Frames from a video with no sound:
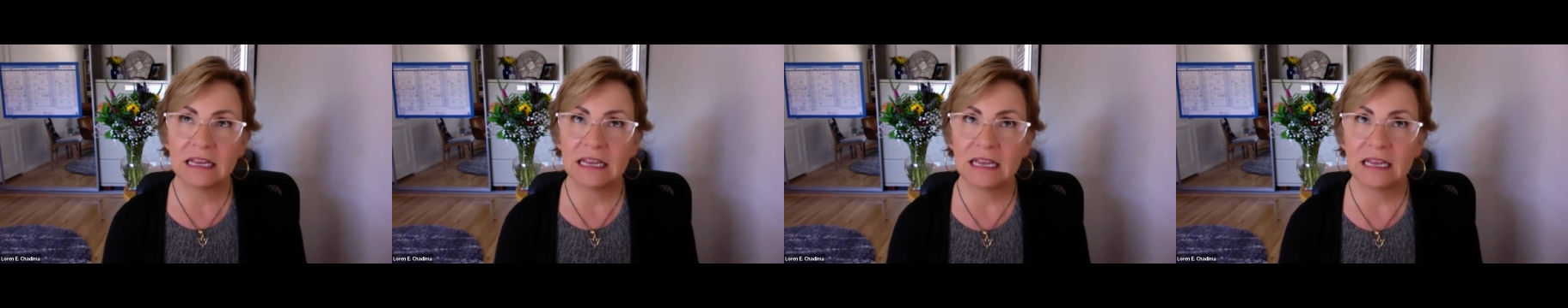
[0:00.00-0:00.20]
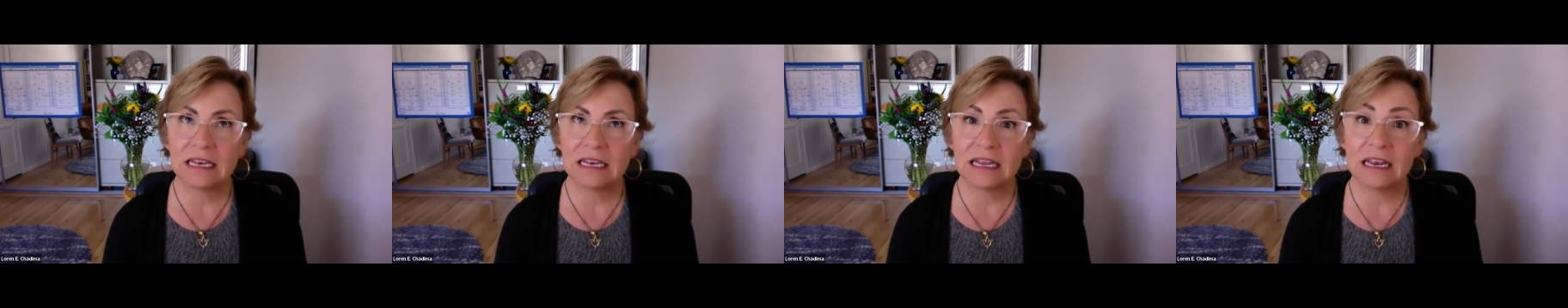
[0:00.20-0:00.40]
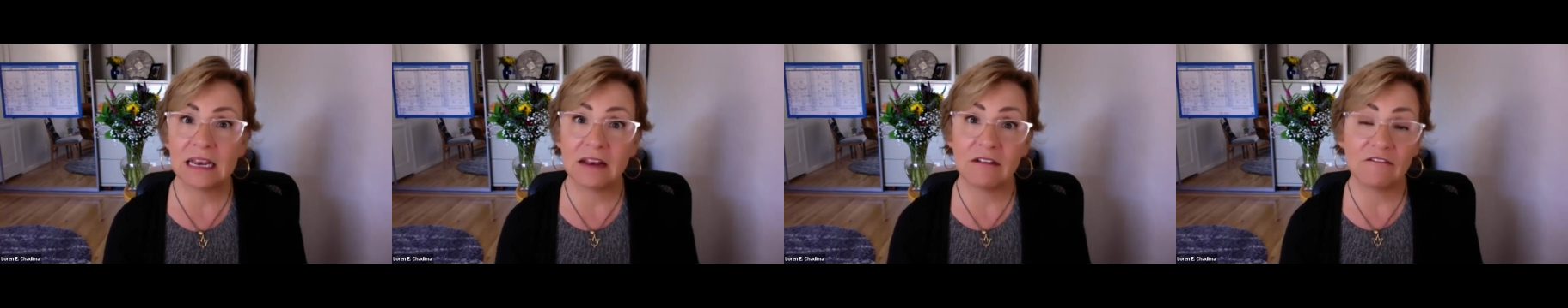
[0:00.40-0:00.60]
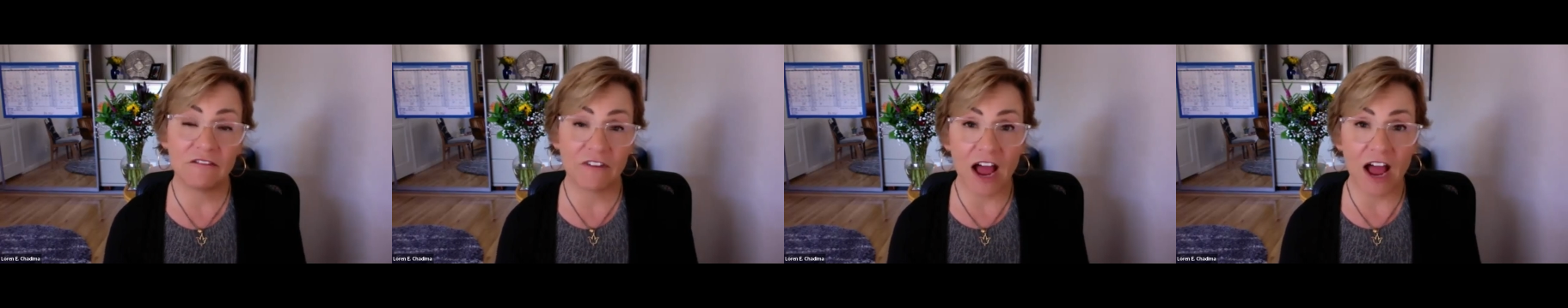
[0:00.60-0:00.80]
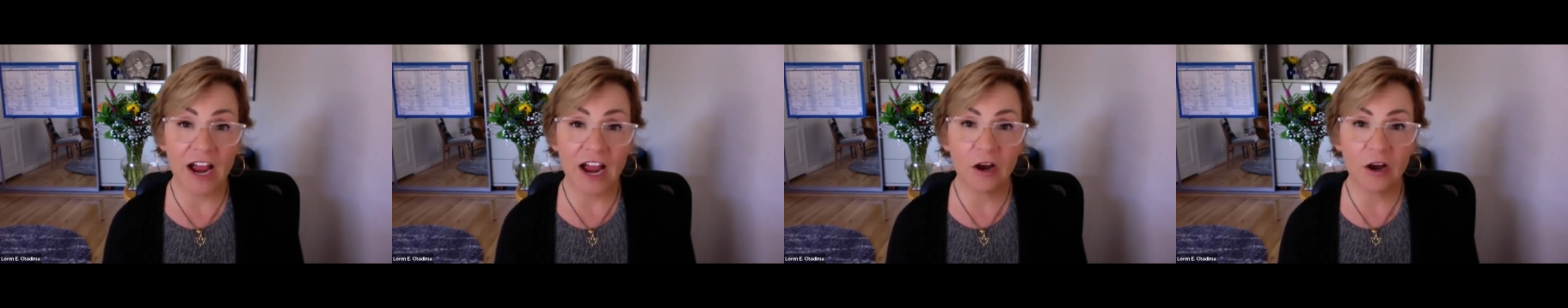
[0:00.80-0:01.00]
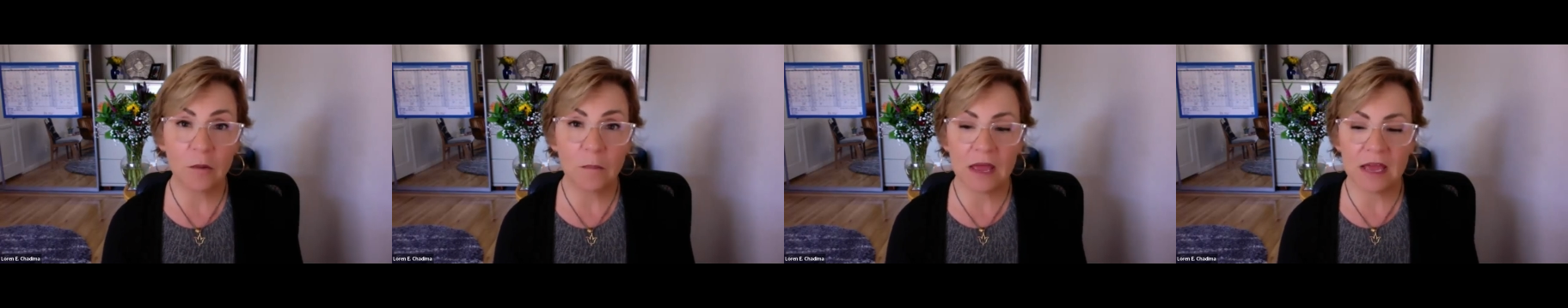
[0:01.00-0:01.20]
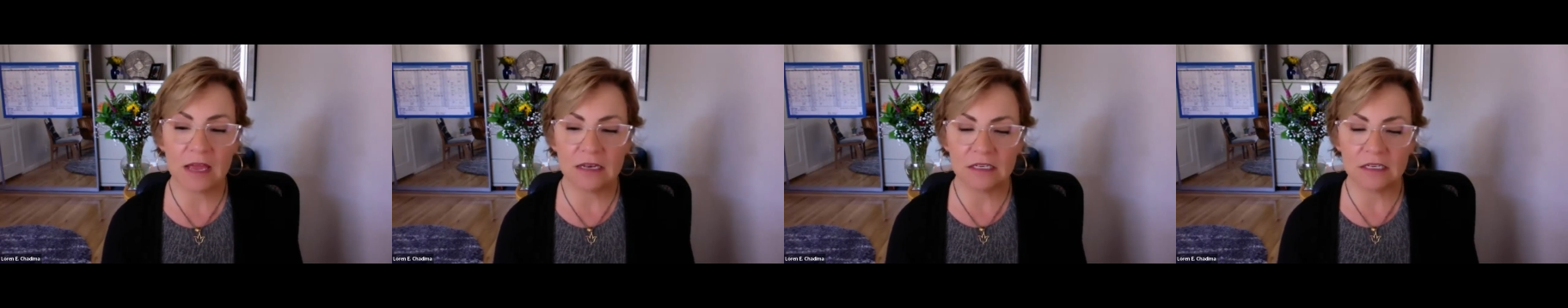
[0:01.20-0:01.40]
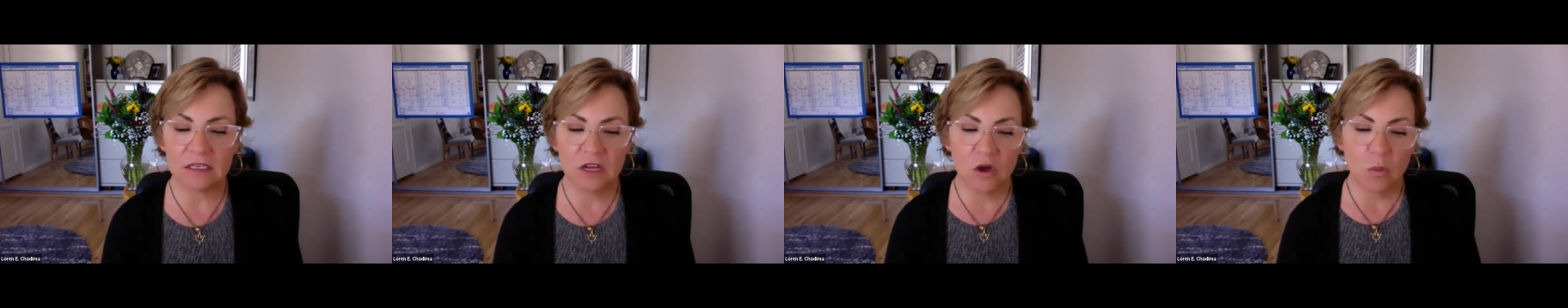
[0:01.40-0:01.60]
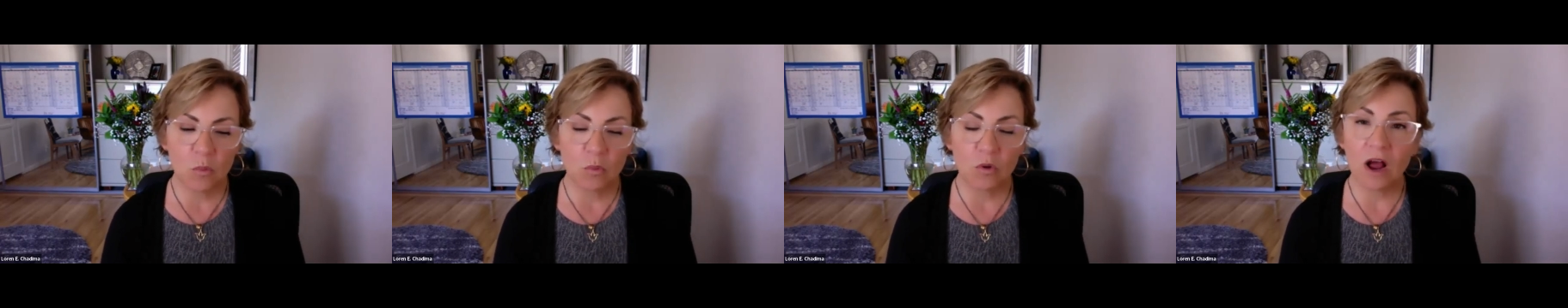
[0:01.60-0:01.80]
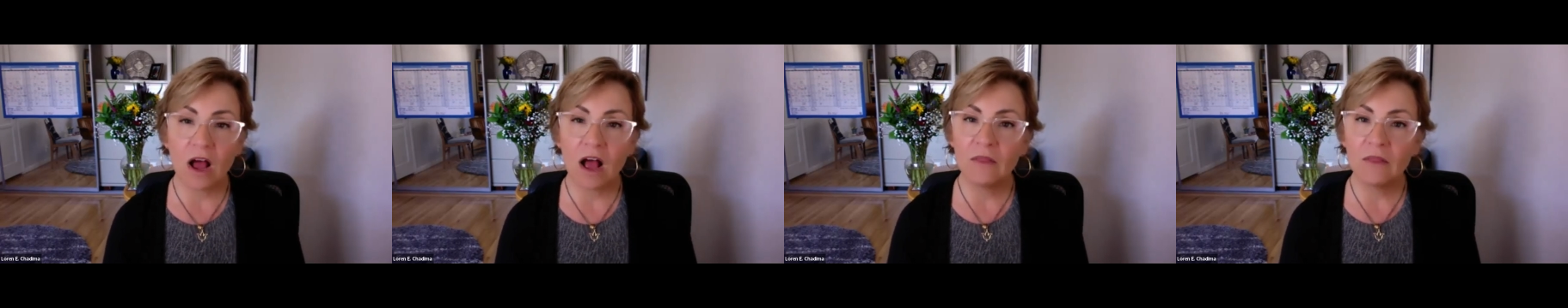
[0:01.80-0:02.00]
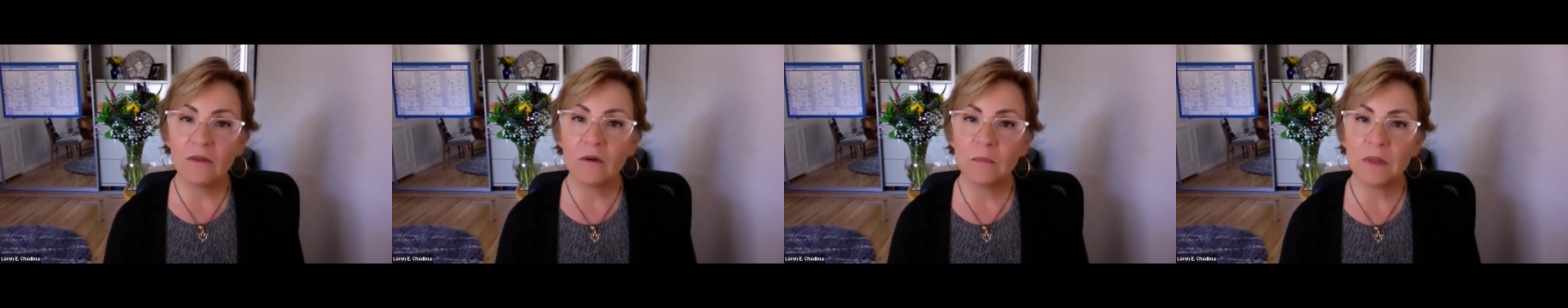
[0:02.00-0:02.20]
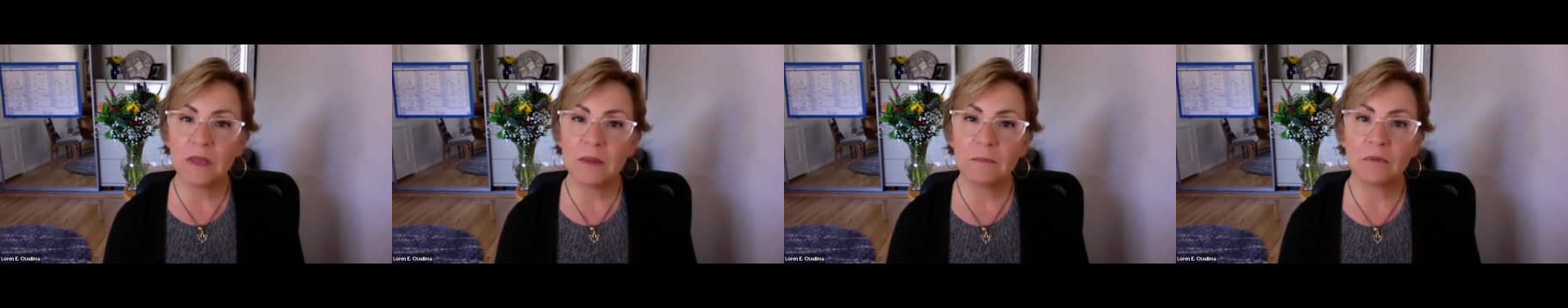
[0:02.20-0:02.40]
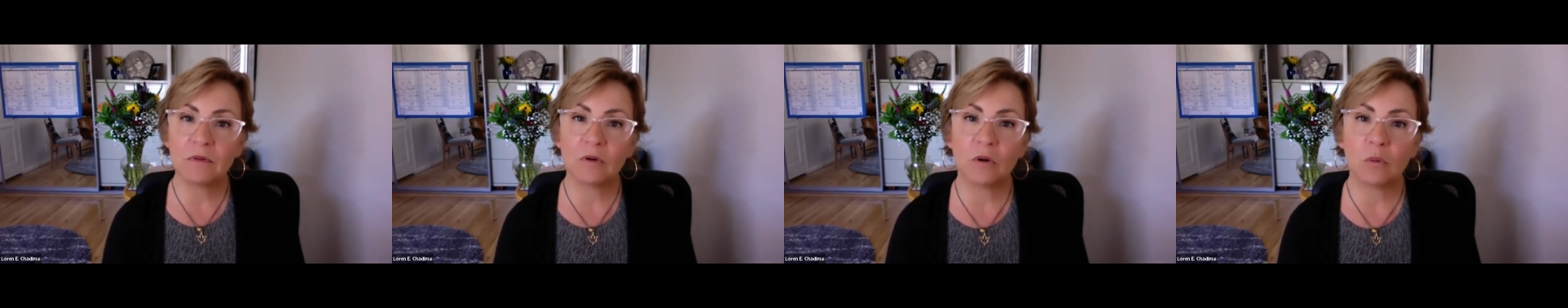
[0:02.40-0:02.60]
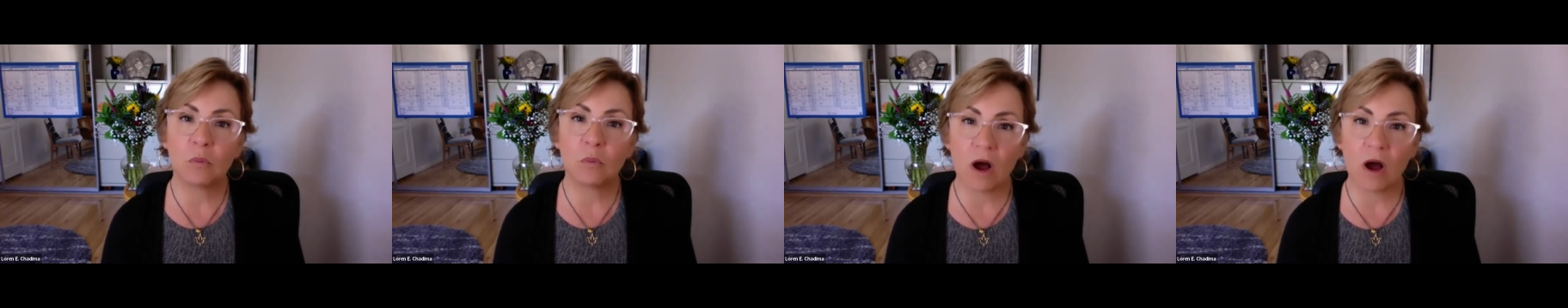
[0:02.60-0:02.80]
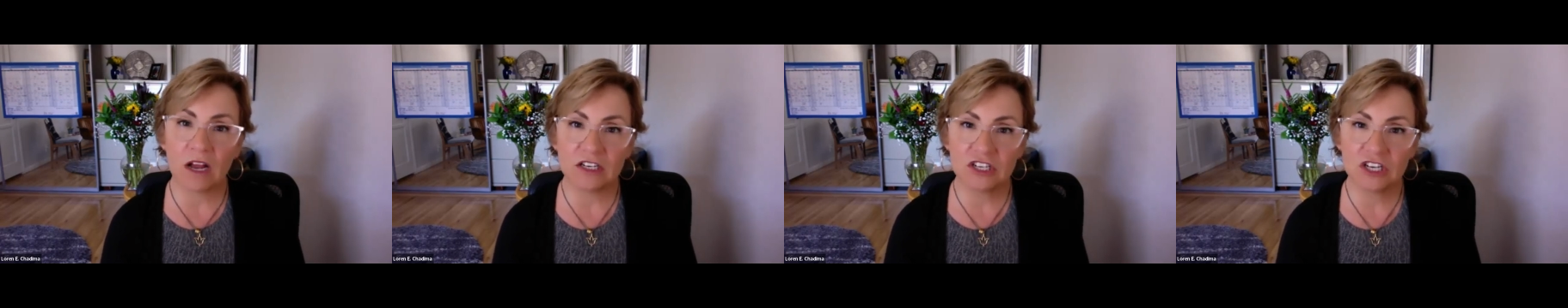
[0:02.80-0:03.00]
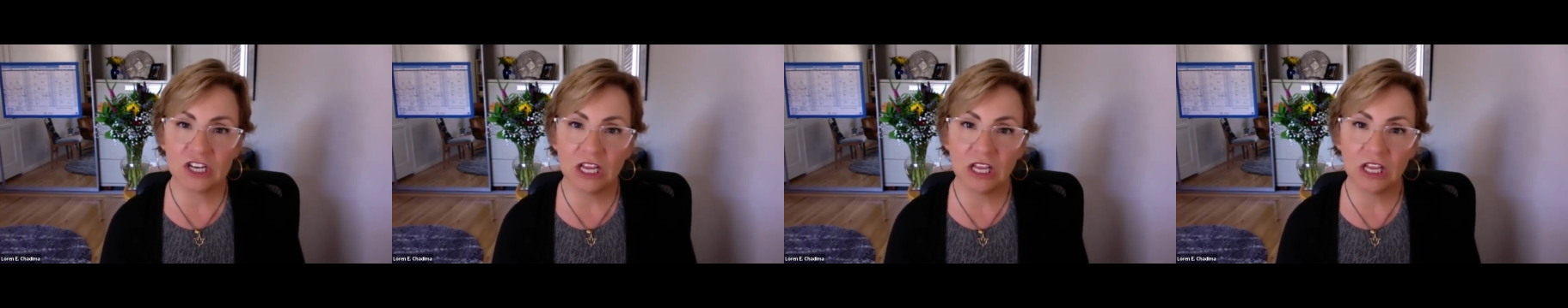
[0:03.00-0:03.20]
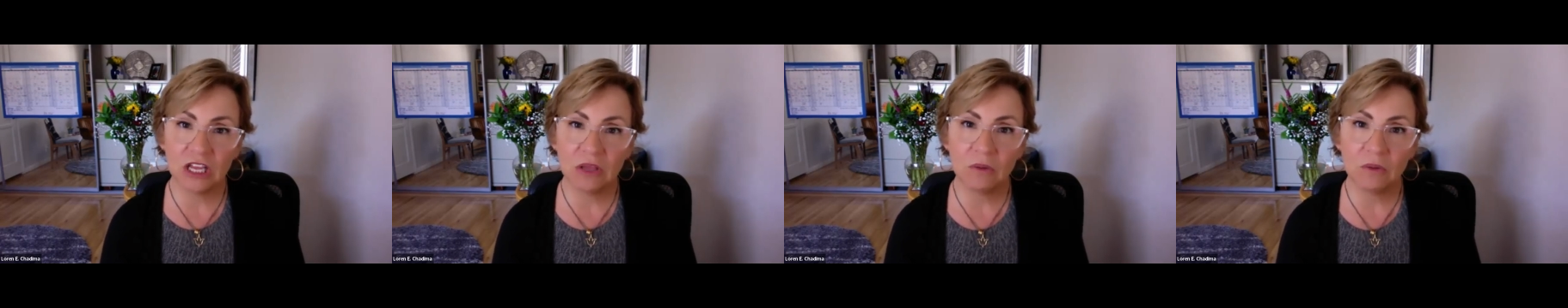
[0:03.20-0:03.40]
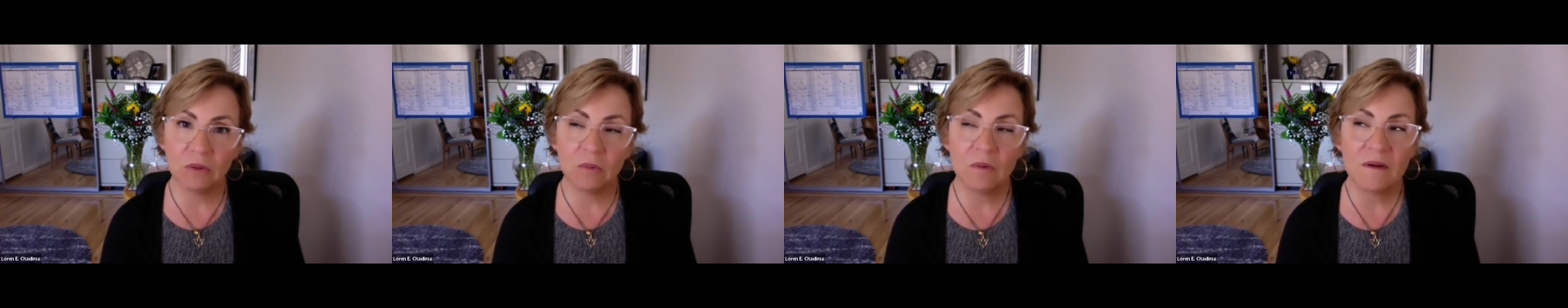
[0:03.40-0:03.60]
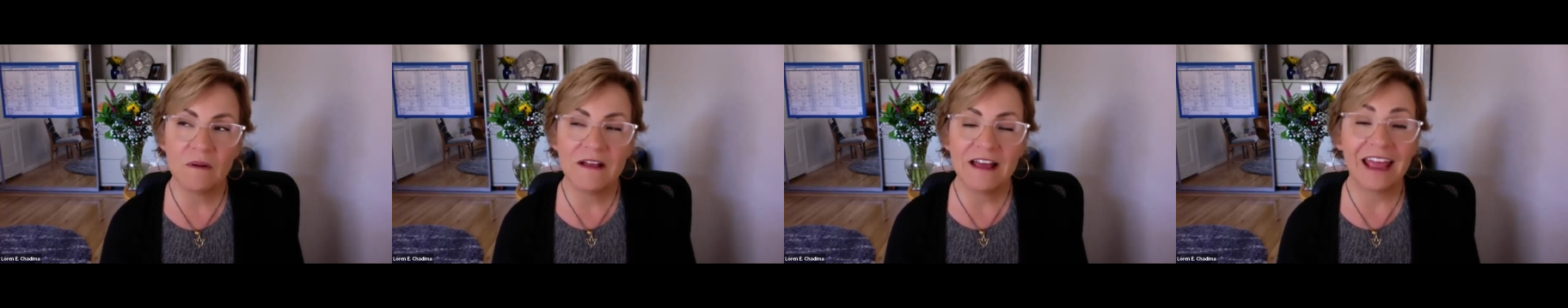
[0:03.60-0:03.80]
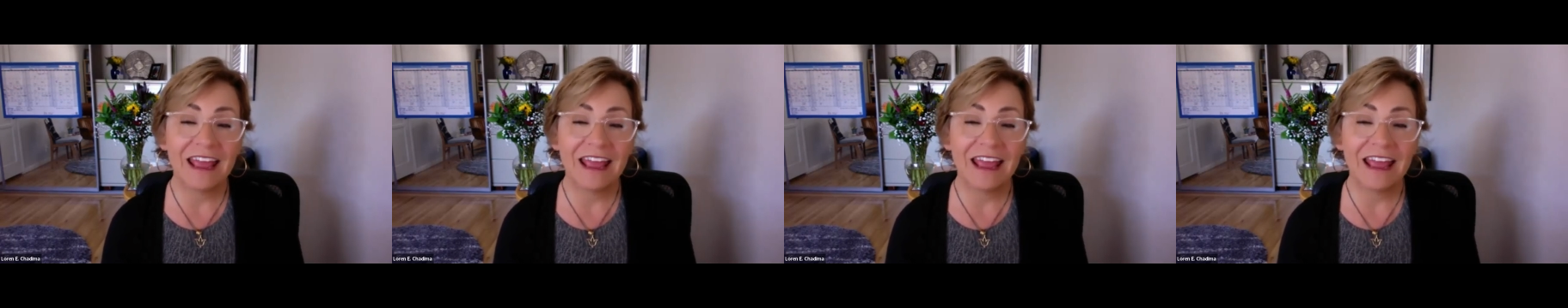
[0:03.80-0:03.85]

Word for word: in an environment where other people are watching you